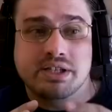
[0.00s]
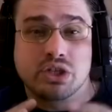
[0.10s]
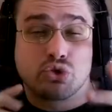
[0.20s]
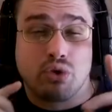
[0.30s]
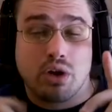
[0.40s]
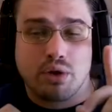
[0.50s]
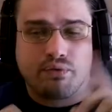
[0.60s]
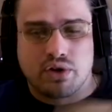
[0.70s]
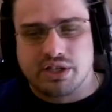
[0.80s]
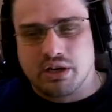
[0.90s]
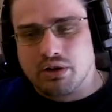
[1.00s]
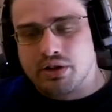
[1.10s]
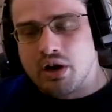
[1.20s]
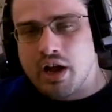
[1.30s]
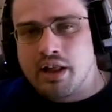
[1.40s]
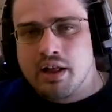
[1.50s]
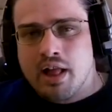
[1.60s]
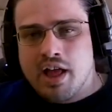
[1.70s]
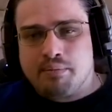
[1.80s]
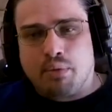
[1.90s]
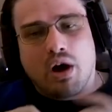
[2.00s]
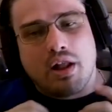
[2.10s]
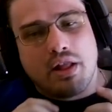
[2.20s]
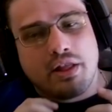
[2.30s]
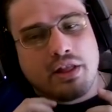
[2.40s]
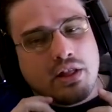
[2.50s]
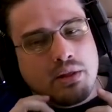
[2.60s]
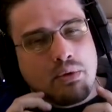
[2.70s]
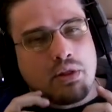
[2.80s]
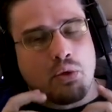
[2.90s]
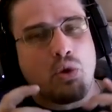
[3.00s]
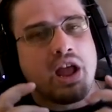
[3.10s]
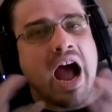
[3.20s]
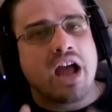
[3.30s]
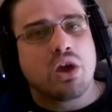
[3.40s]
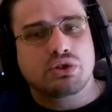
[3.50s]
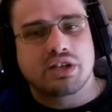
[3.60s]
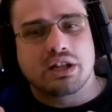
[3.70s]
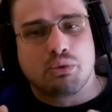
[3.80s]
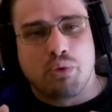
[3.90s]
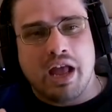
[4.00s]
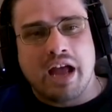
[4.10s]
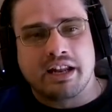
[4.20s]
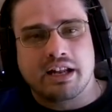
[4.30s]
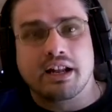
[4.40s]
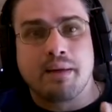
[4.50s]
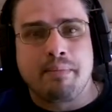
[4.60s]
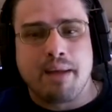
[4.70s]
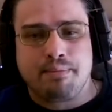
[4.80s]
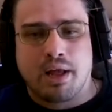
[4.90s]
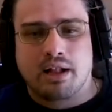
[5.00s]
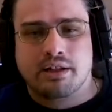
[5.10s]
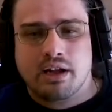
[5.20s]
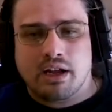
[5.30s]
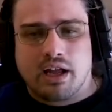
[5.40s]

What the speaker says: It's really good for single target, but the way I use it, the way I need it in my build,